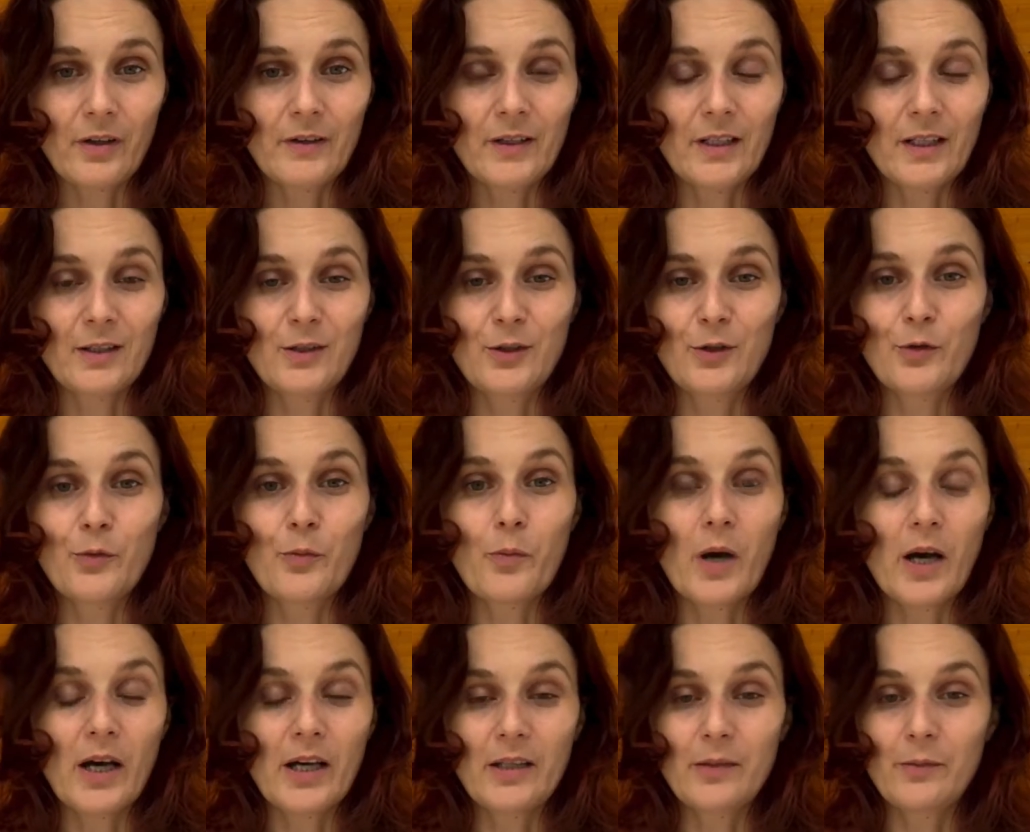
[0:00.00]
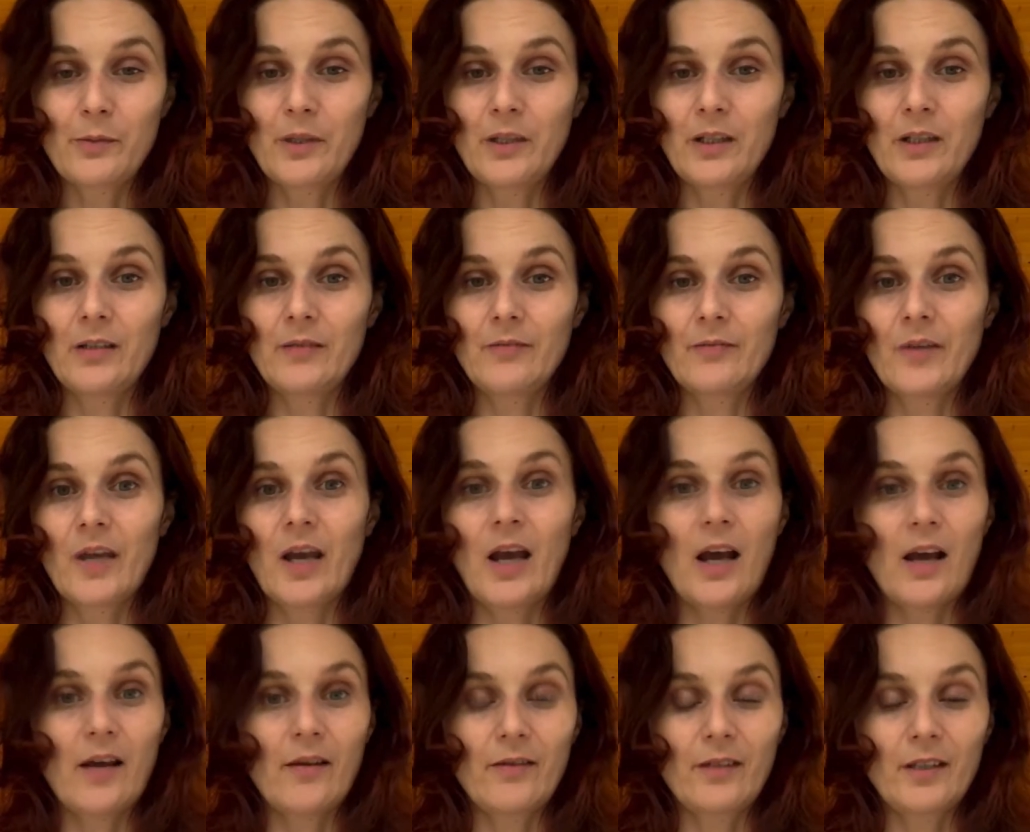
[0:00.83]
that you might be
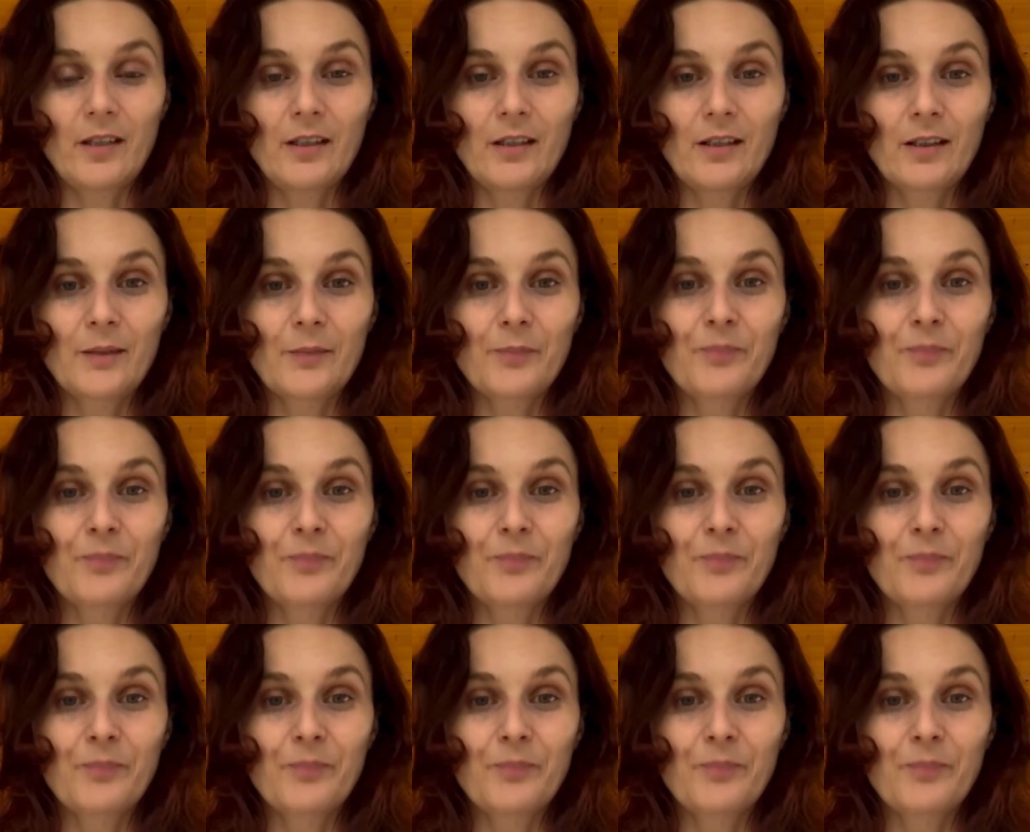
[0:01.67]
having